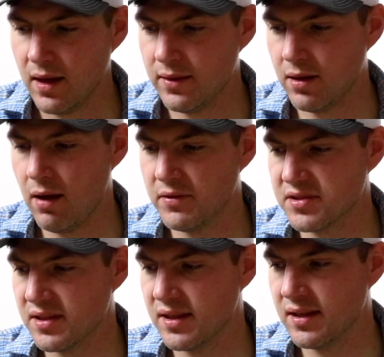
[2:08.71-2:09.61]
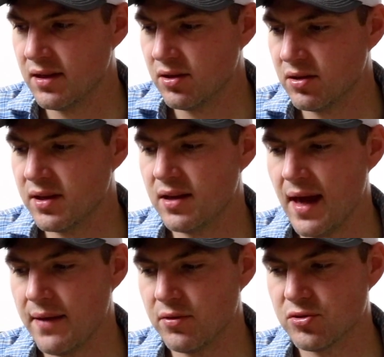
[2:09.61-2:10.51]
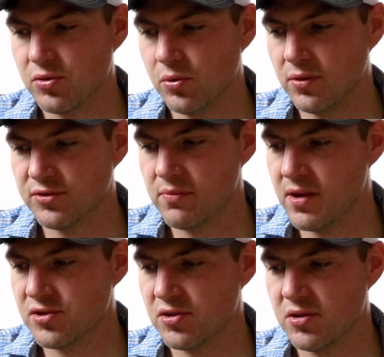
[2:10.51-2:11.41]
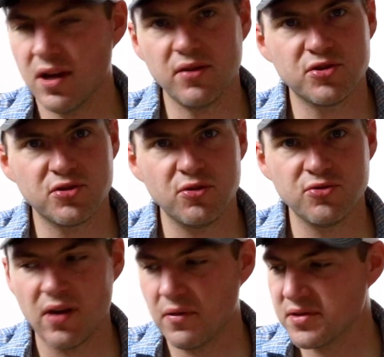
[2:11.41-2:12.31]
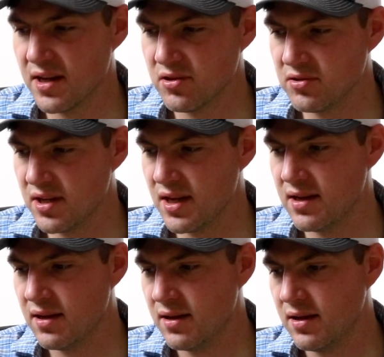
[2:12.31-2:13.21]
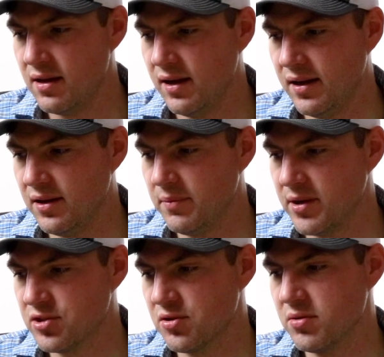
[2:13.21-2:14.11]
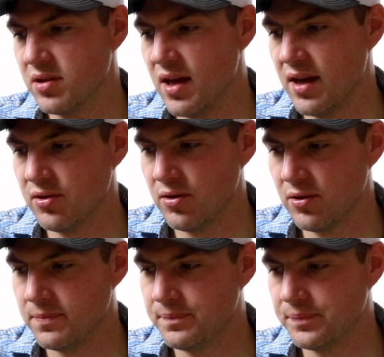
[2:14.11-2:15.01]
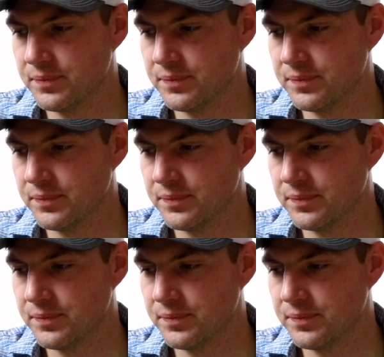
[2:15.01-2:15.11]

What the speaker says: And then obviously you need to have your tools. So make sure you got your screwdrivers that you need. Make sure you got your